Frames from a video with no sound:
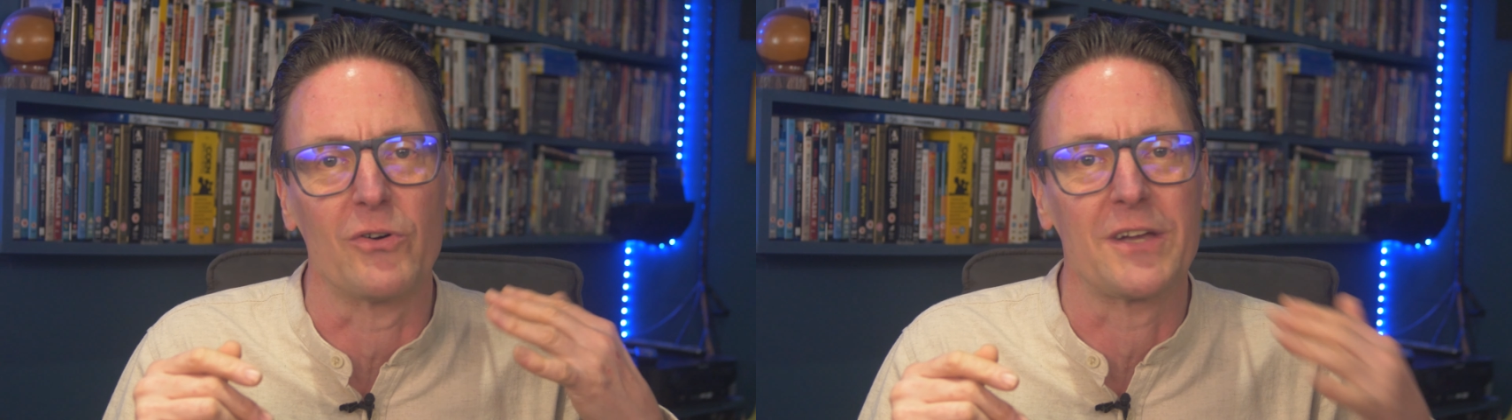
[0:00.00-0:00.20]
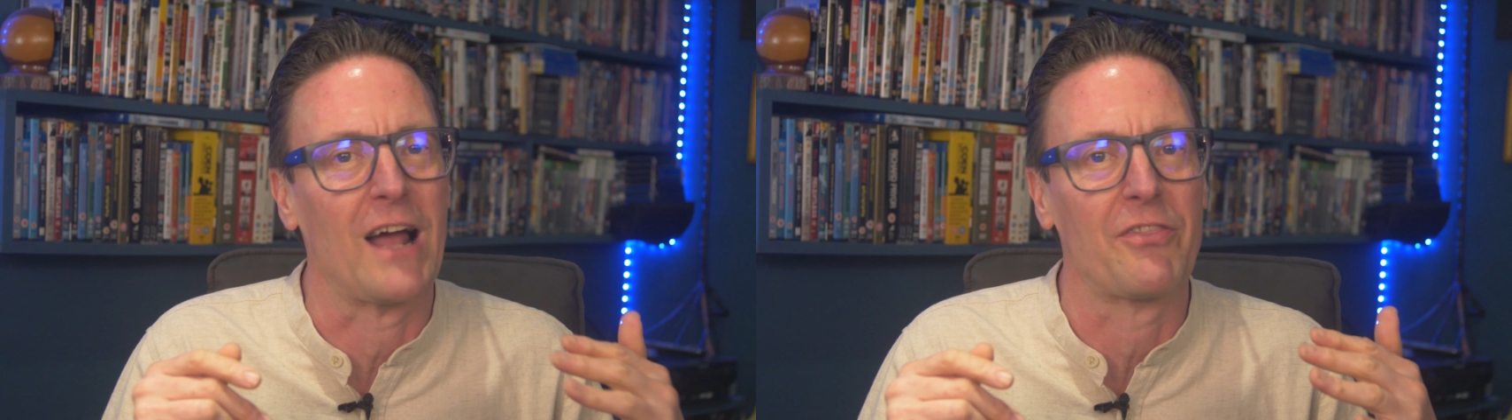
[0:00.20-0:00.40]

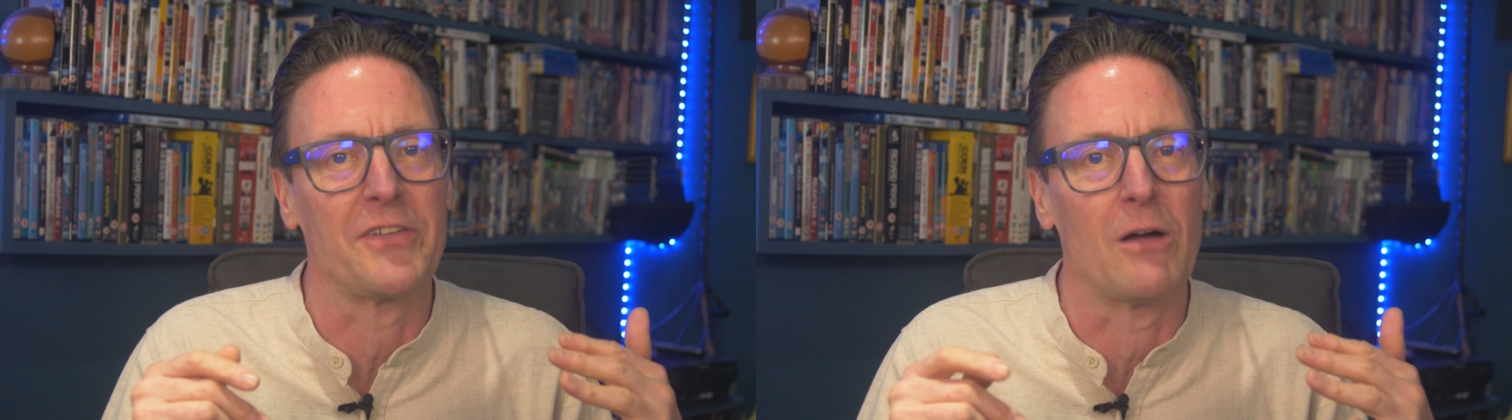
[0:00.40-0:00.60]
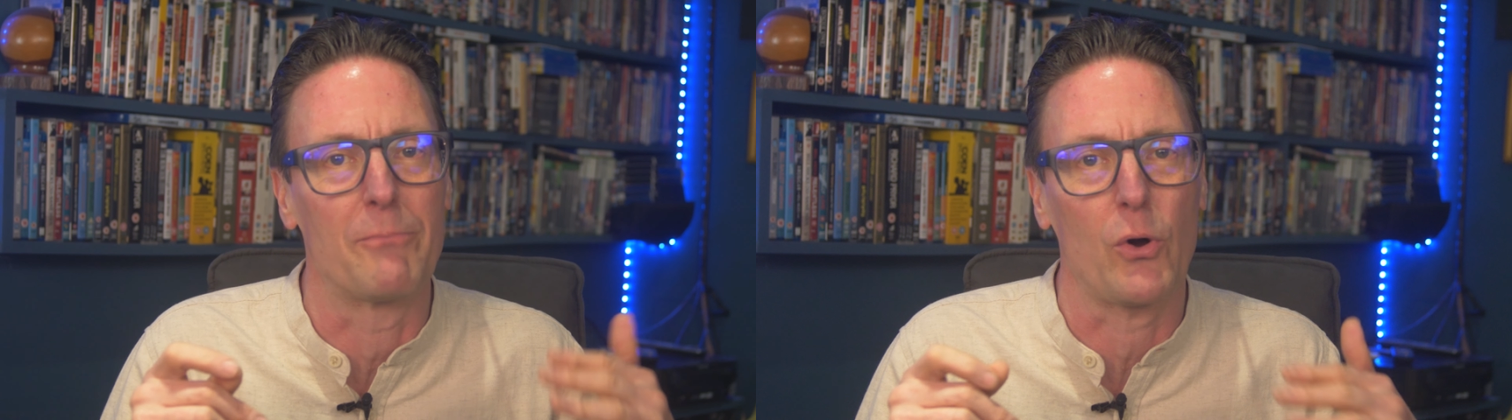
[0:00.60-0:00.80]
you've got
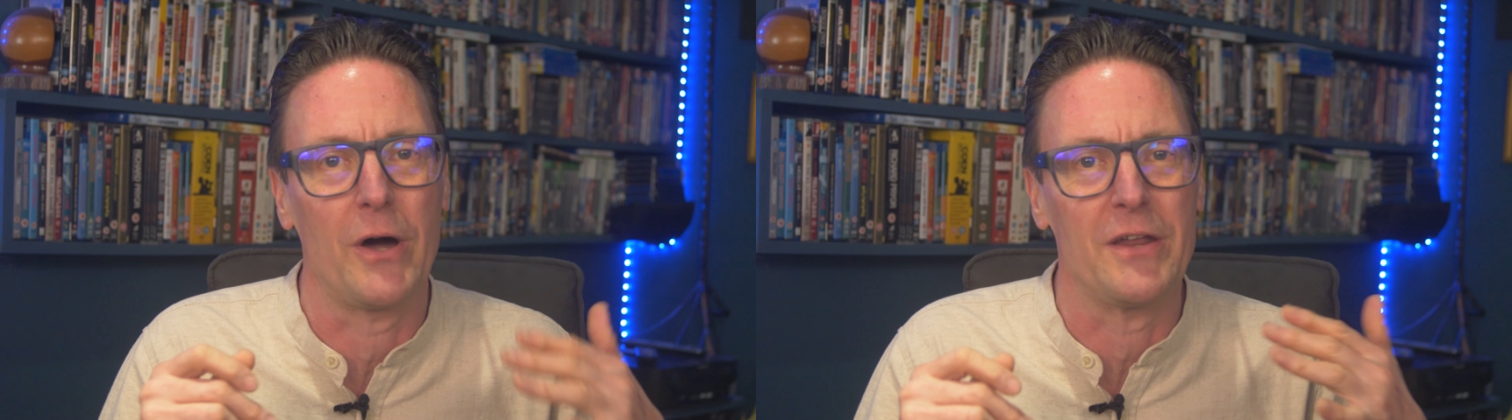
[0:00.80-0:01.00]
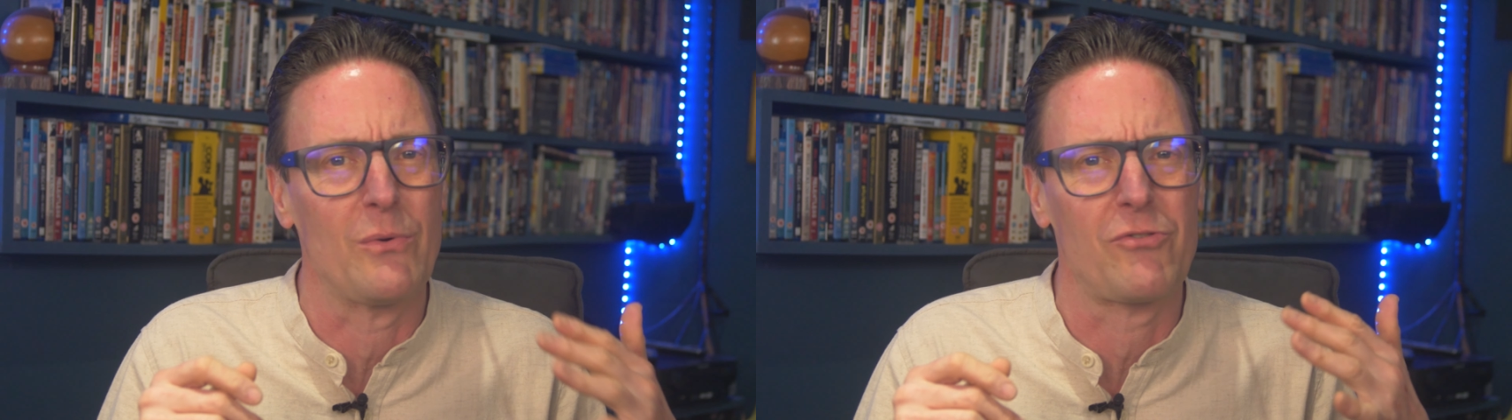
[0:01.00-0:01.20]
Katy
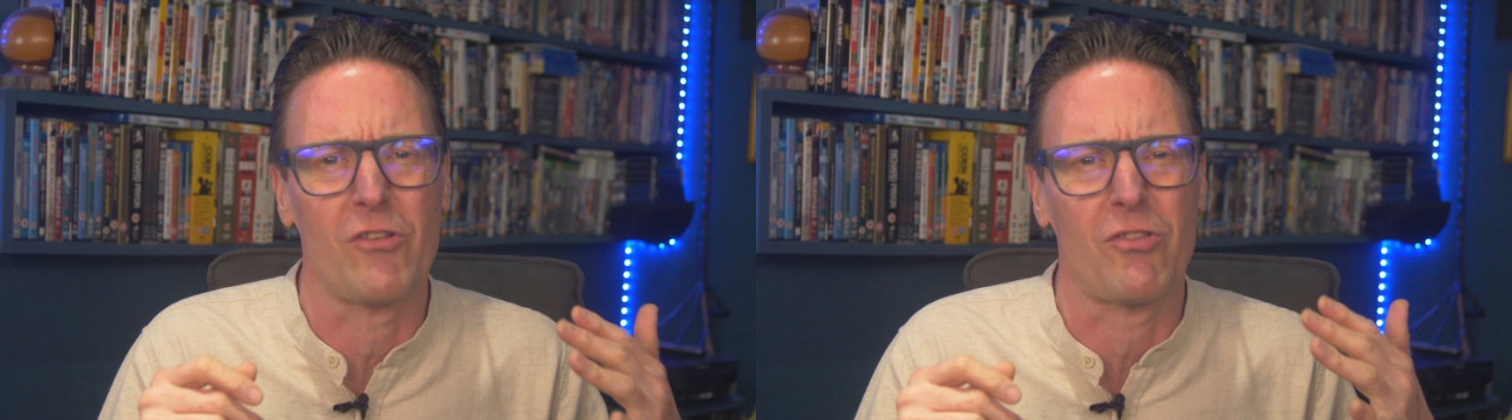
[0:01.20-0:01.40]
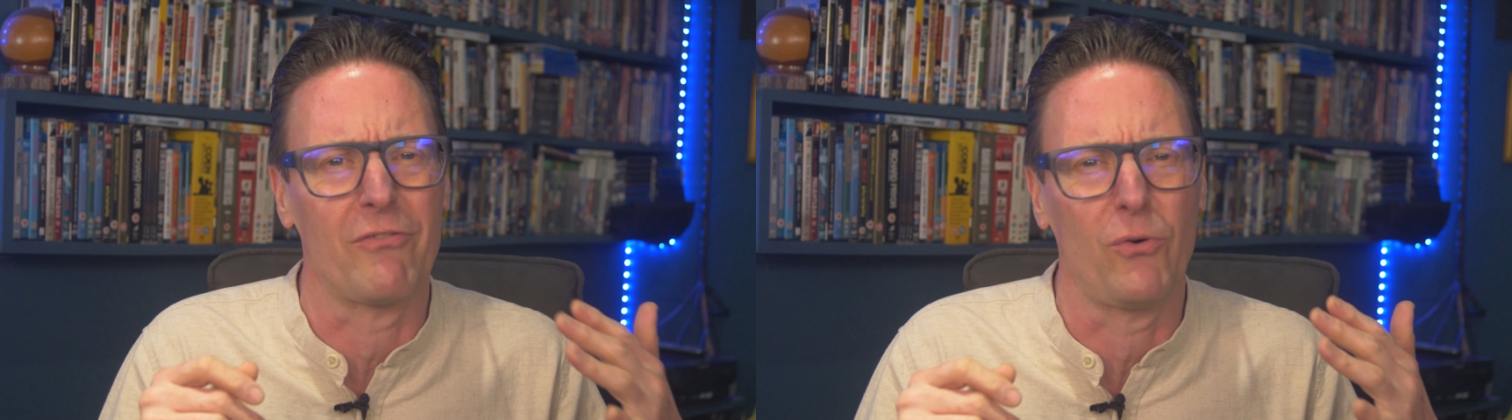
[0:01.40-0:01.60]
O'Brian, who is
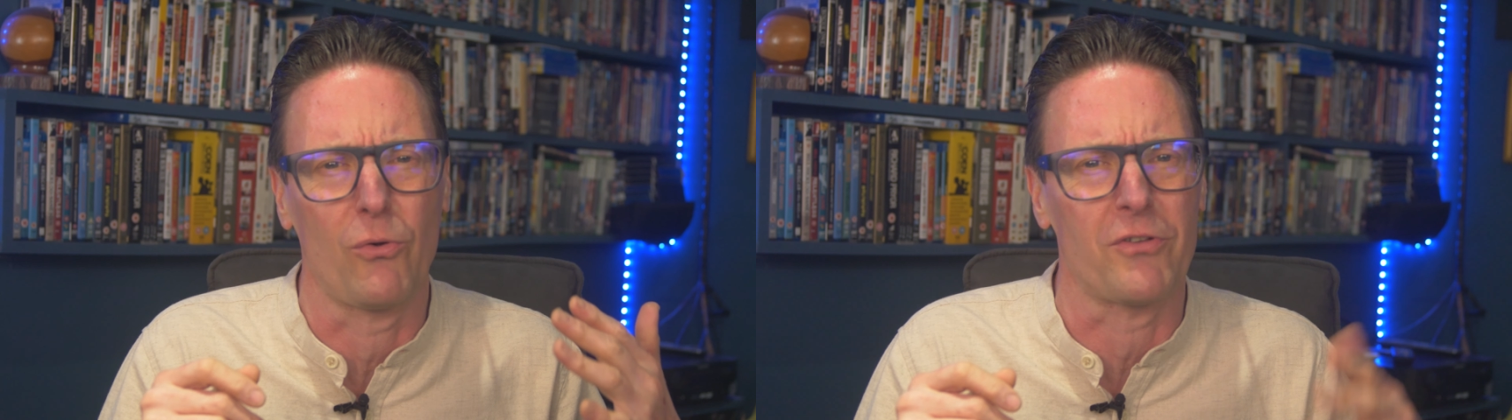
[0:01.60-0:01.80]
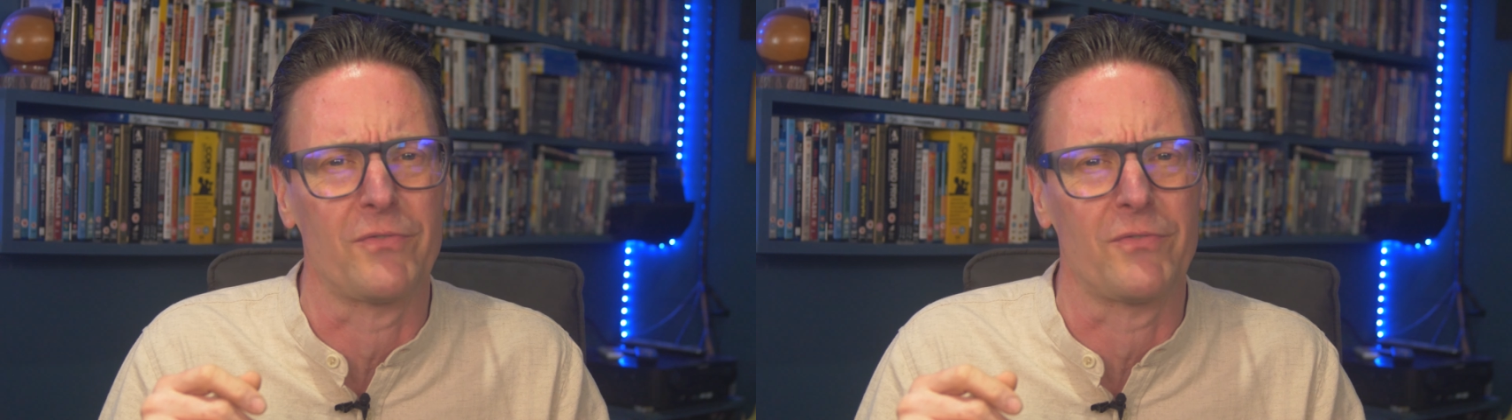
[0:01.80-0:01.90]
just a force